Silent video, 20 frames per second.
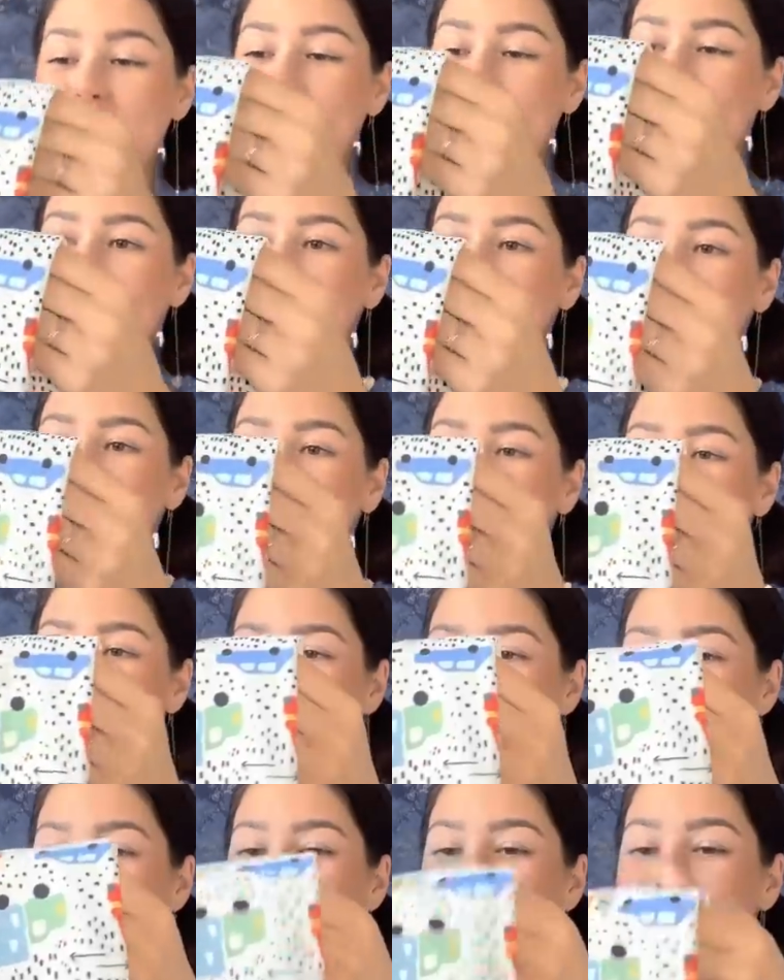
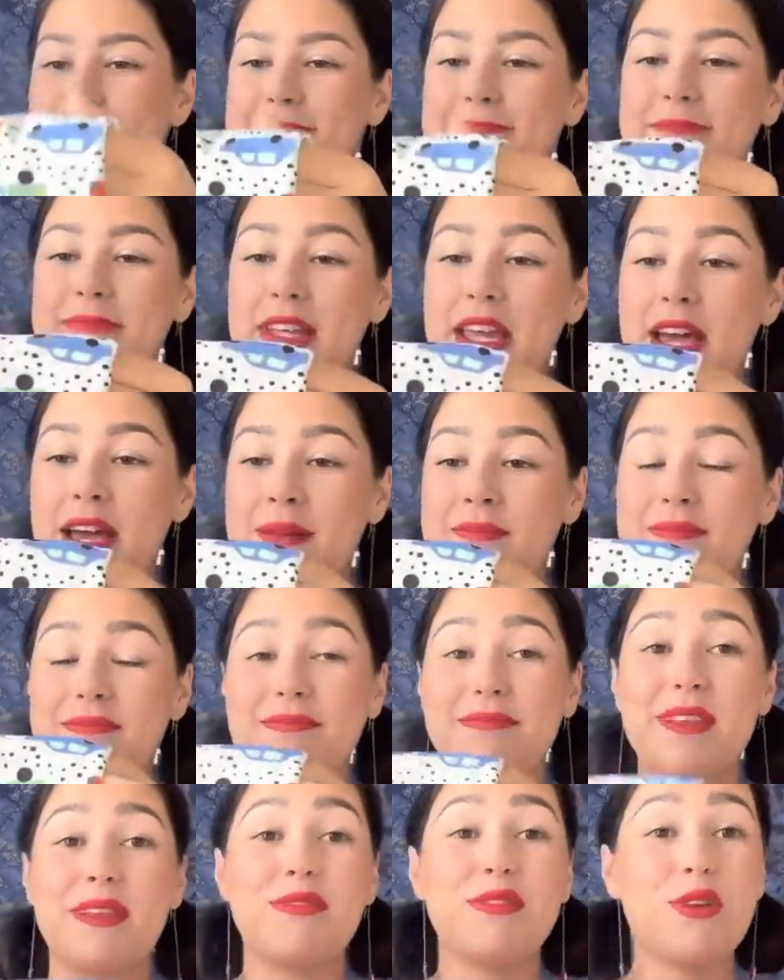And yeah,
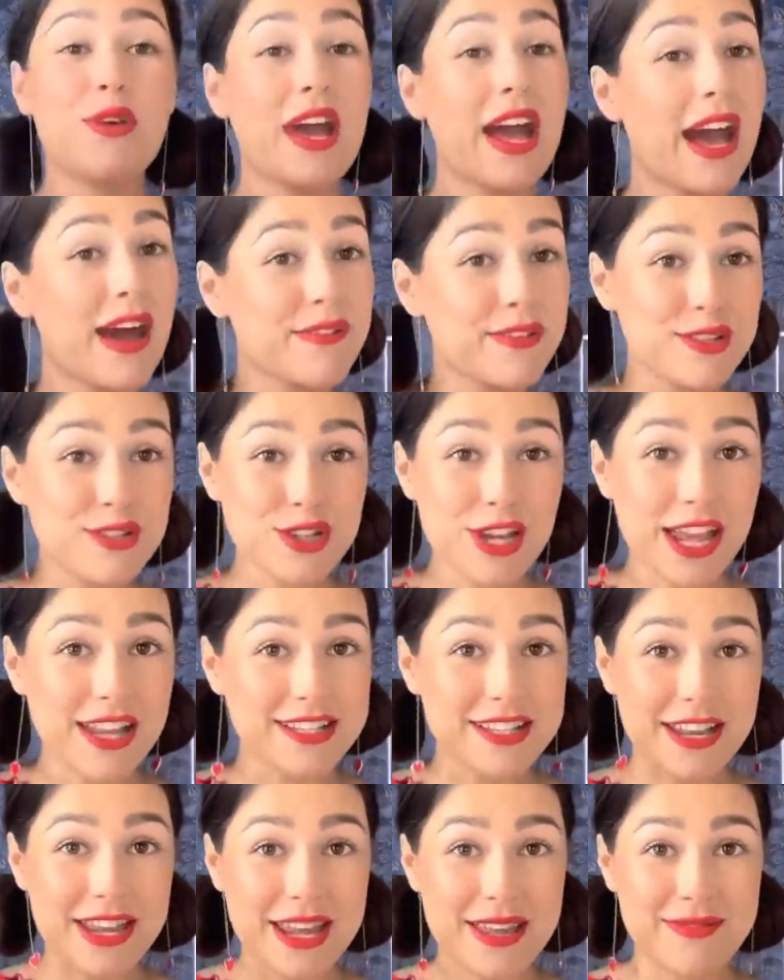if you haven't
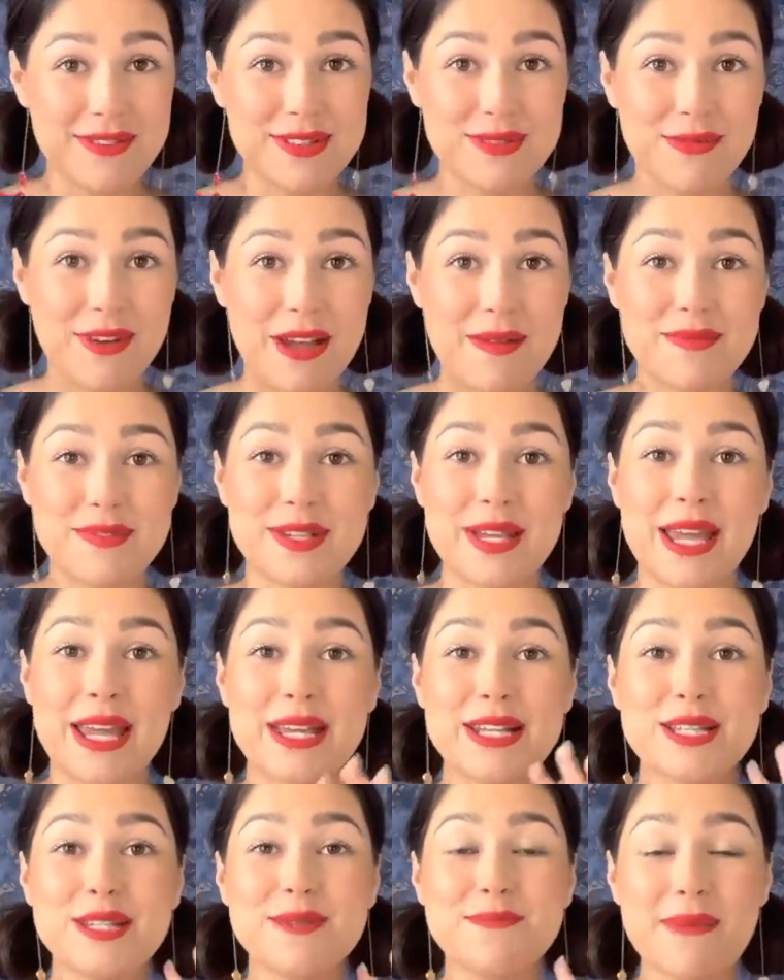checked out Amy's website,
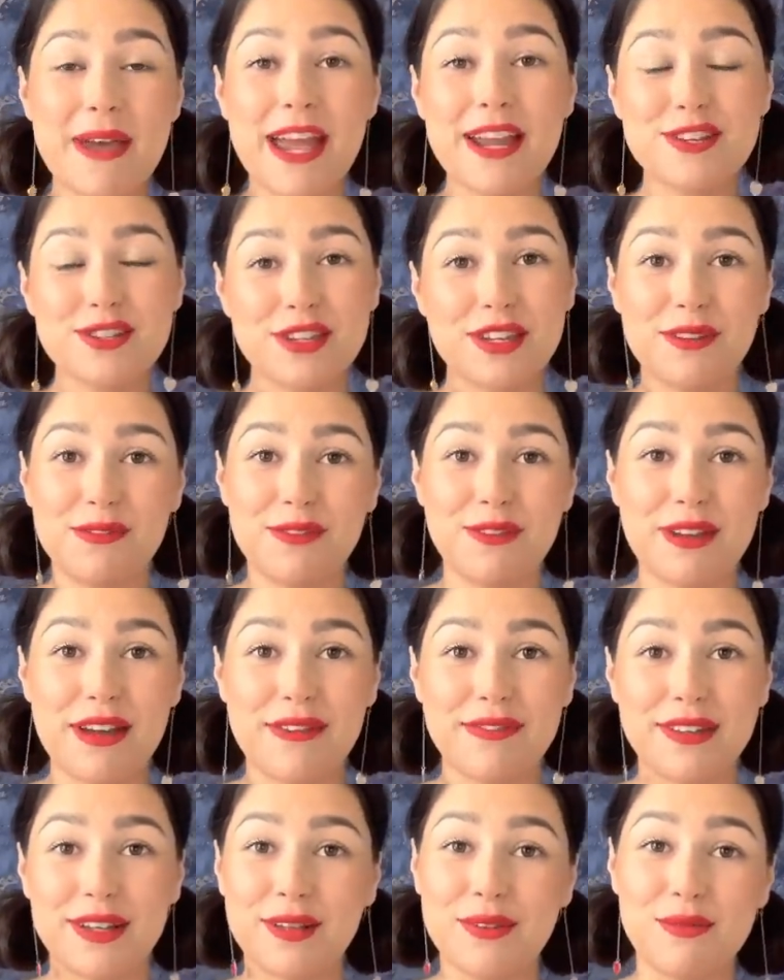especially if you
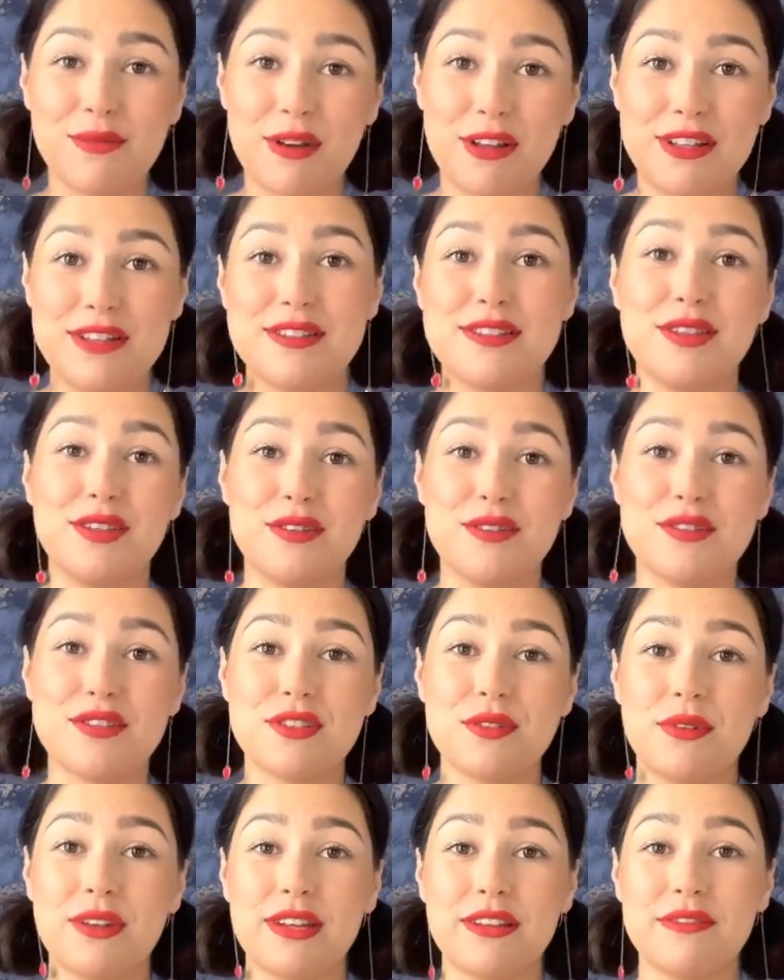have little ones that you're
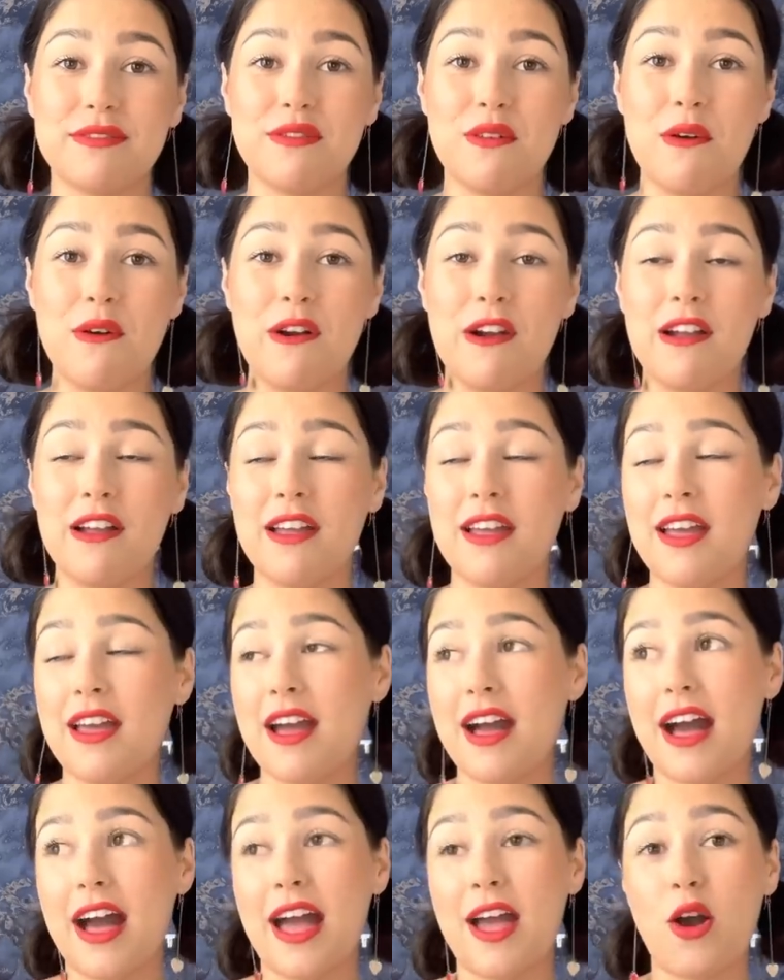sewing for,
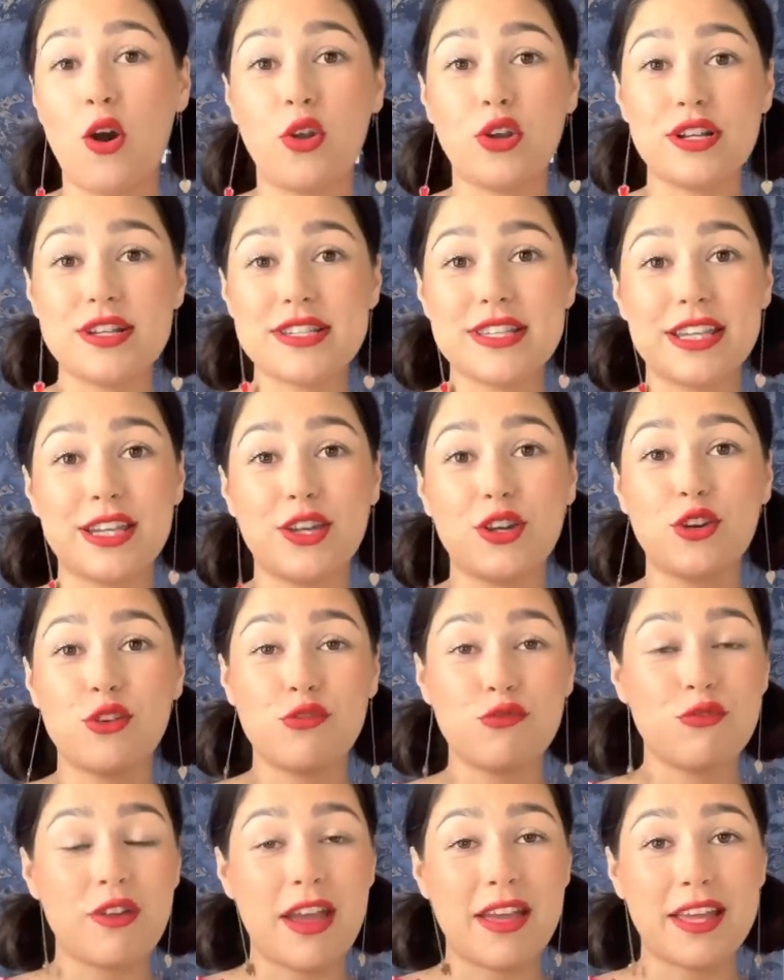I honestly
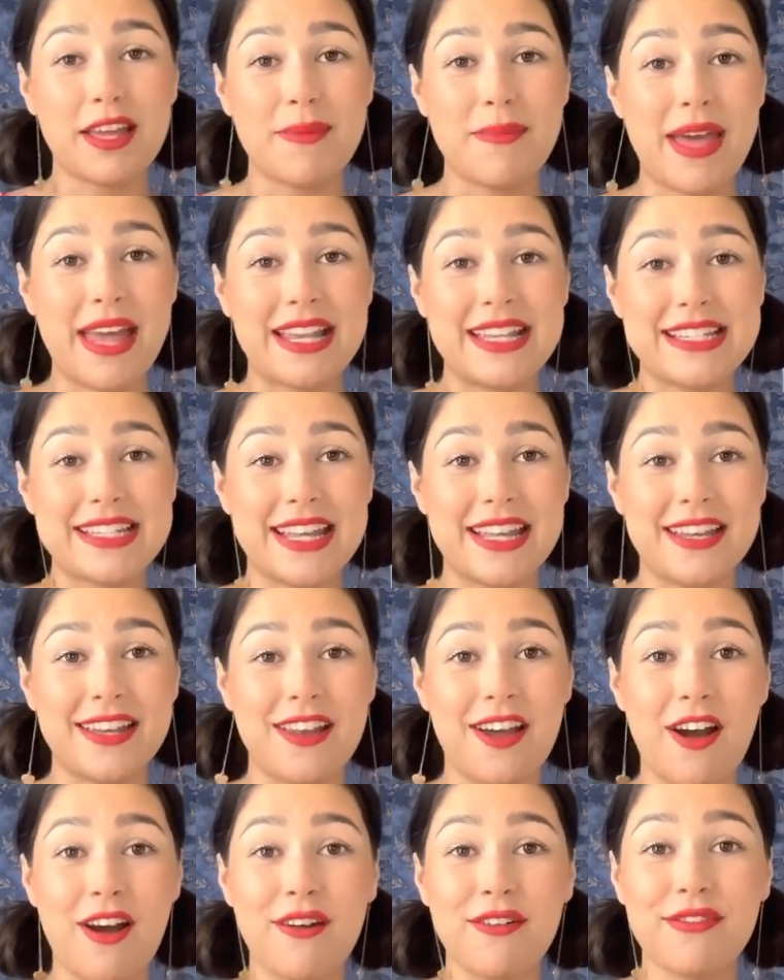couldn't recommend it
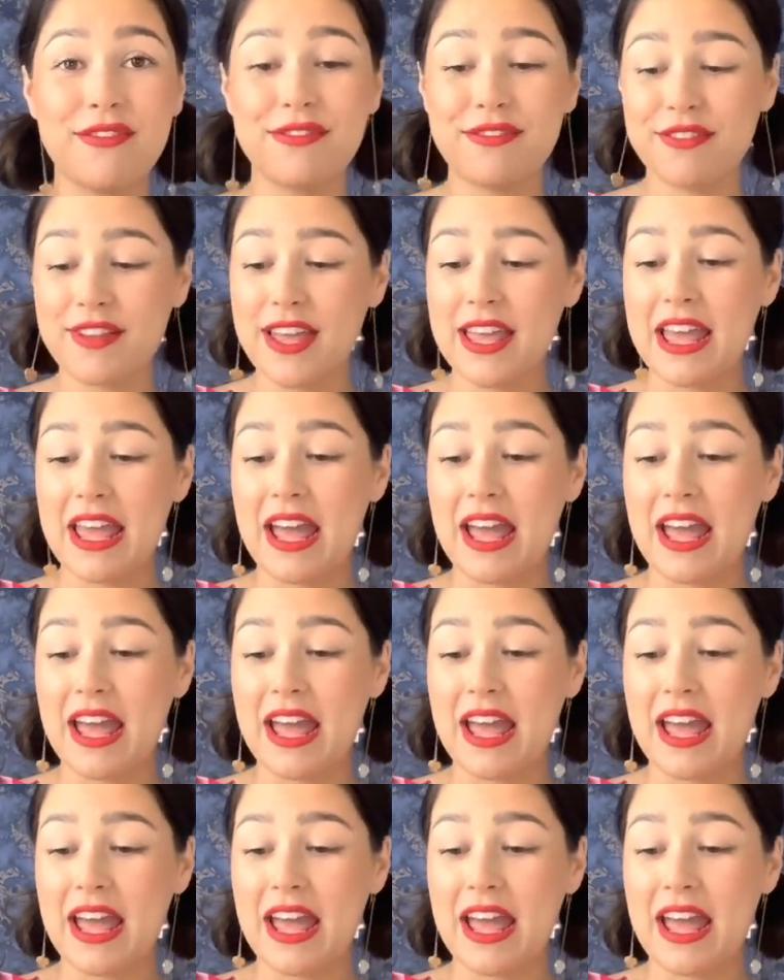enough.